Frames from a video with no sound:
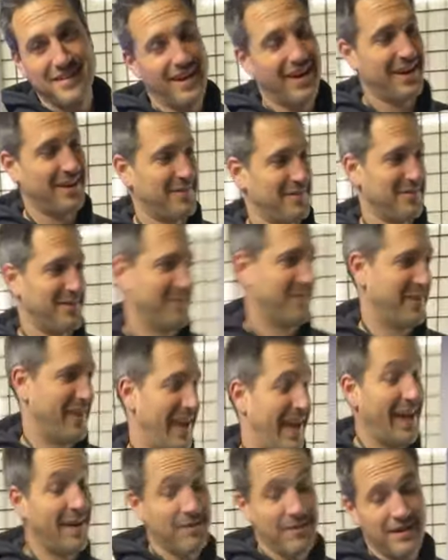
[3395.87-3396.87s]
I don't know.
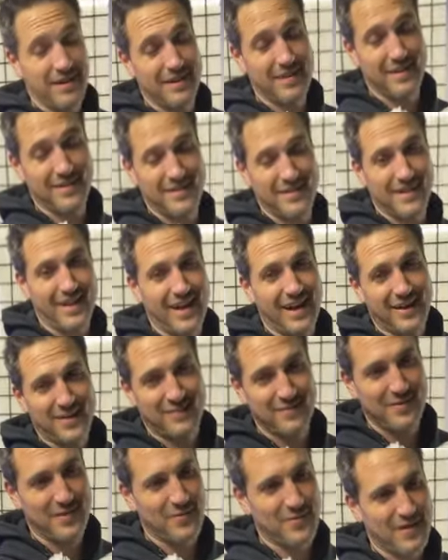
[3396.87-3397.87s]
I Try don't, again, Dad.
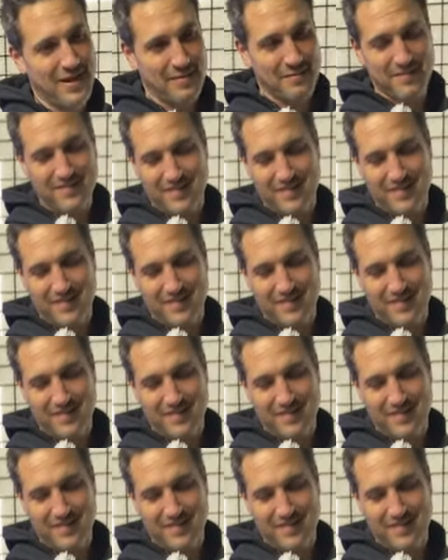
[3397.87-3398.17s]
I don't, I don't know, know